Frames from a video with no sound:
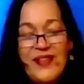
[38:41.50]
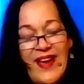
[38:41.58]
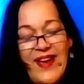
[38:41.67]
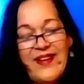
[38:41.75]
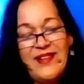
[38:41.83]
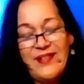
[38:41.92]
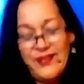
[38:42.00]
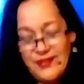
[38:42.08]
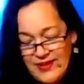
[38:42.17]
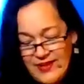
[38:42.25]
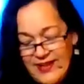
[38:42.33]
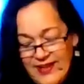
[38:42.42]
that.
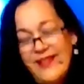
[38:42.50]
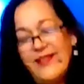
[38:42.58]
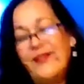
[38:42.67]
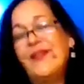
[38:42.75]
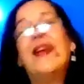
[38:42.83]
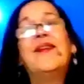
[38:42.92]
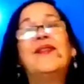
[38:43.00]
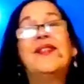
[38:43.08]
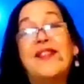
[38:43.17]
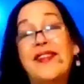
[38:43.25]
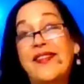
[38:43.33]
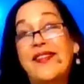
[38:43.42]
We have
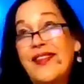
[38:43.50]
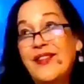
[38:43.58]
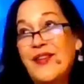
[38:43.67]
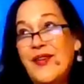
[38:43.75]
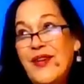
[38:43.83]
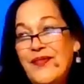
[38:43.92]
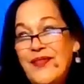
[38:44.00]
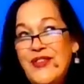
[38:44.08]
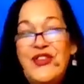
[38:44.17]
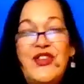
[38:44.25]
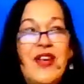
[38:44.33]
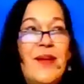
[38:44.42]
the success card for
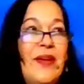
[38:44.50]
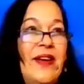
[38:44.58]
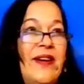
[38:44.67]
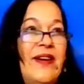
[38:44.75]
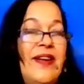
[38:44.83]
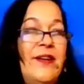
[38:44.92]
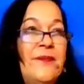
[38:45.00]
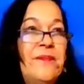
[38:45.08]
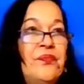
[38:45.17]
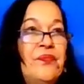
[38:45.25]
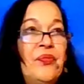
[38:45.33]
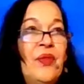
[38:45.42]
the Gemini.
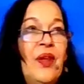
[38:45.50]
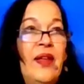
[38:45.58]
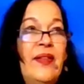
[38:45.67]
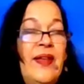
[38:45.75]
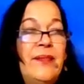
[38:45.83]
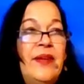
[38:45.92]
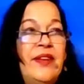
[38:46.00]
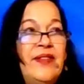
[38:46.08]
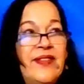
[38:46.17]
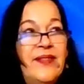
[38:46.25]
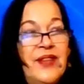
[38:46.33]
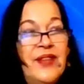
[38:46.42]
That
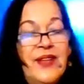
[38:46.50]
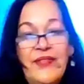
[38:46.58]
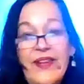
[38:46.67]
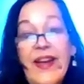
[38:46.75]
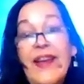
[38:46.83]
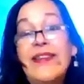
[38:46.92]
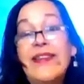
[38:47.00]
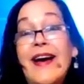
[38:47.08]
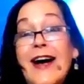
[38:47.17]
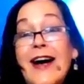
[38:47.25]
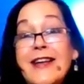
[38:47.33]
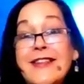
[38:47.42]
means something
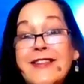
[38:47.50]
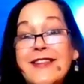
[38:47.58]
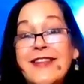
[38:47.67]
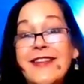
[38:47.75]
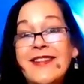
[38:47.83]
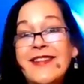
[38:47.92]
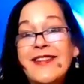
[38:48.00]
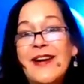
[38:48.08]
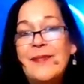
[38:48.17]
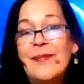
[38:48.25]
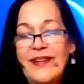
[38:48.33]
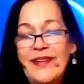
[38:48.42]
fantastic is
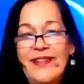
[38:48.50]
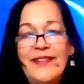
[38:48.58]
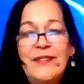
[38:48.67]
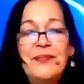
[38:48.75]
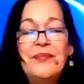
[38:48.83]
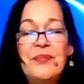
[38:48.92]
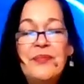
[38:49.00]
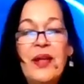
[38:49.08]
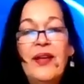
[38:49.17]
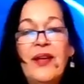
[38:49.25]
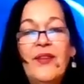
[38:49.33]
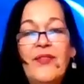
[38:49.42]
happening.
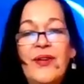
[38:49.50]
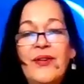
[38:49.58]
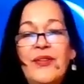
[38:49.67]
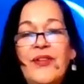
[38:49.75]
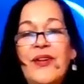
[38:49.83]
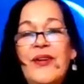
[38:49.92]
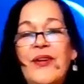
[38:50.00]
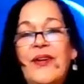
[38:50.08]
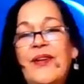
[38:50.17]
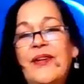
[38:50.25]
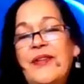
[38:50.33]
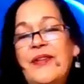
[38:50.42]
First
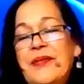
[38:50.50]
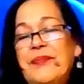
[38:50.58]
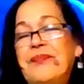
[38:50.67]
card.